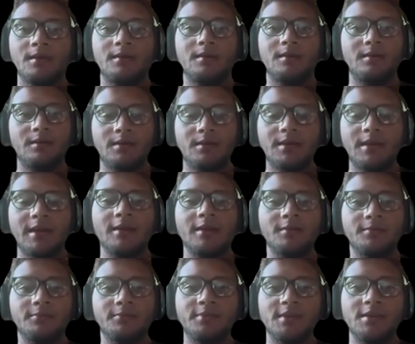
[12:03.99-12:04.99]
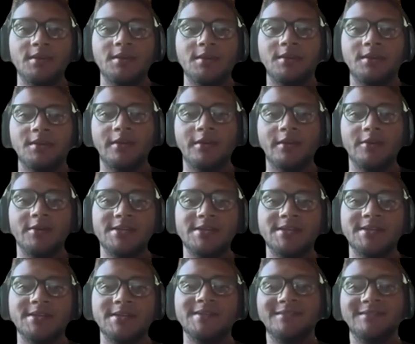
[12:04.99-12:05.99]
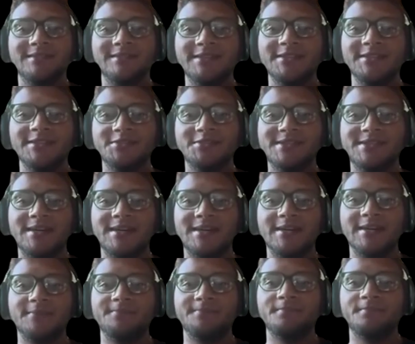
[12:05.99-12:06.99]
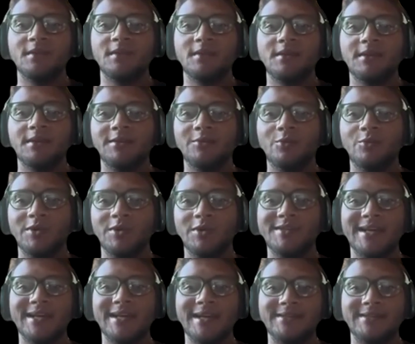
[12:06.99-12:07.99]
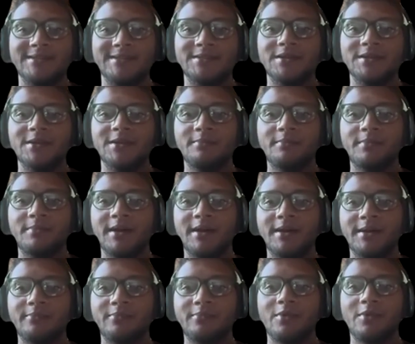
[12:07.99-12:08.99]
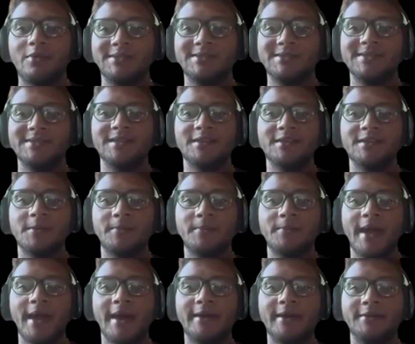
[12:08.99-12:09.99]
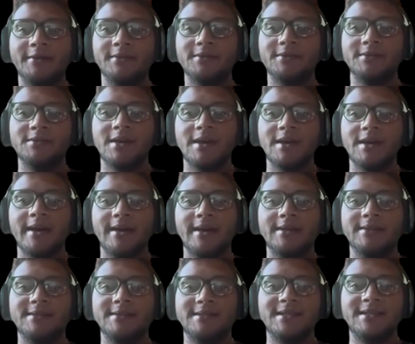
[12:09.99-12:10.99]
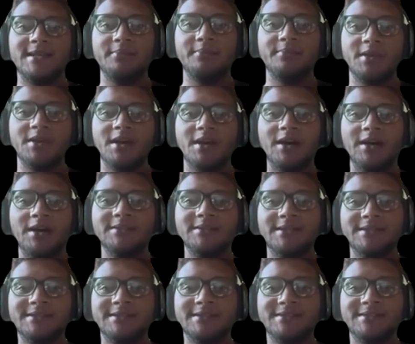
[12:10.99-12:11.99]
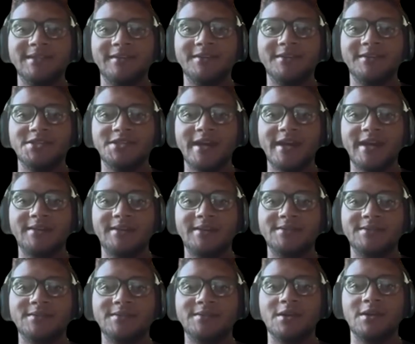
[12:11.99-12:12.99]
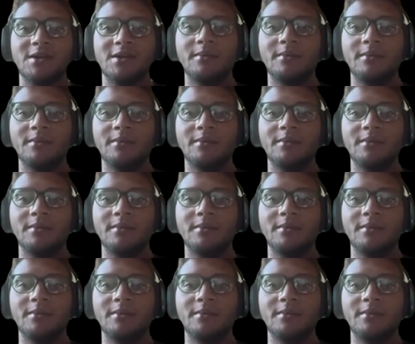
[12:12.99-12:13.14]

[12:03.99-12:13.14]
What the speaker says: KMP guarantees linear time in the worst case by processing the pattern and skipping unnecessary checks.